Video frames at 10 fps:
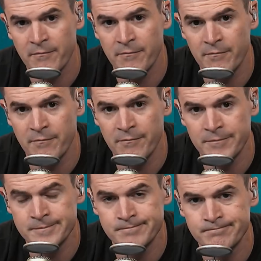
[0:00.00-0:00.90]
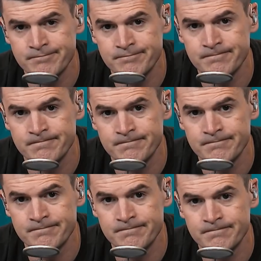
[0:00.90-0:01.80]

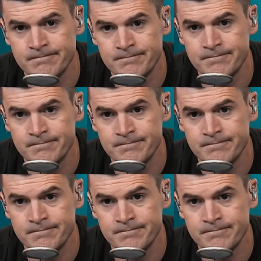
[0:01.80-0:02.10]
Nothing is said.